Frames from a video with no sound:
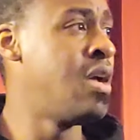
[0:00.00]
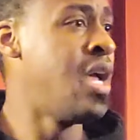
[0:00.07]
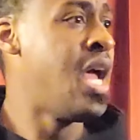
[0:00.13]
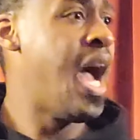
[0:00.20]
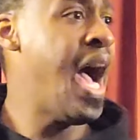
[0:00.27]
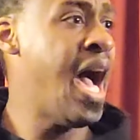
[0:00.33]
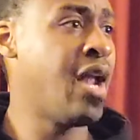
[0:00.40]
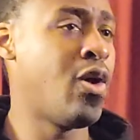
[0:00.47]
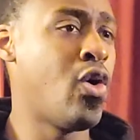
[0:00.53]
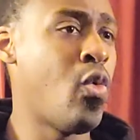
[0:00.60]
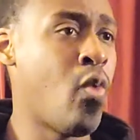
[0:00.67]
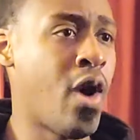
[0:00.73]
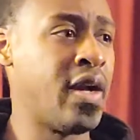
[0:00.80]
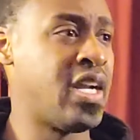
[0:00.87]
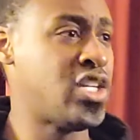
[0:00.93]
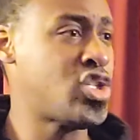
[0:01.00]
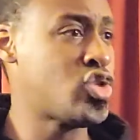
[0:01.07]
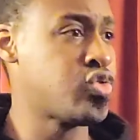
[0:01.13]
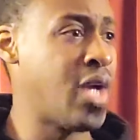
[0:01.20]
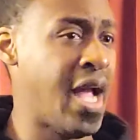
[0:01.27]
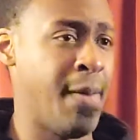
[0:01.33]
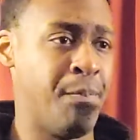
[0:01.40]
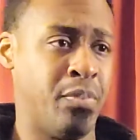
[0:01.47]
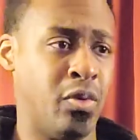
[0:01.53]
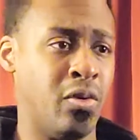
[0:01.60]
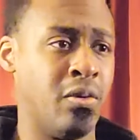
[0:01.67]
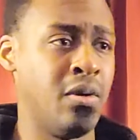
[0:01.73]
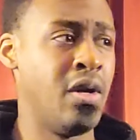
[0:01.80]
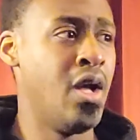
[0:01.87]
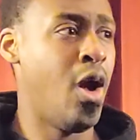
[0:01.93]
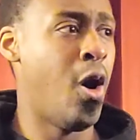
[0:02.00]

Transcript: I don't want to trample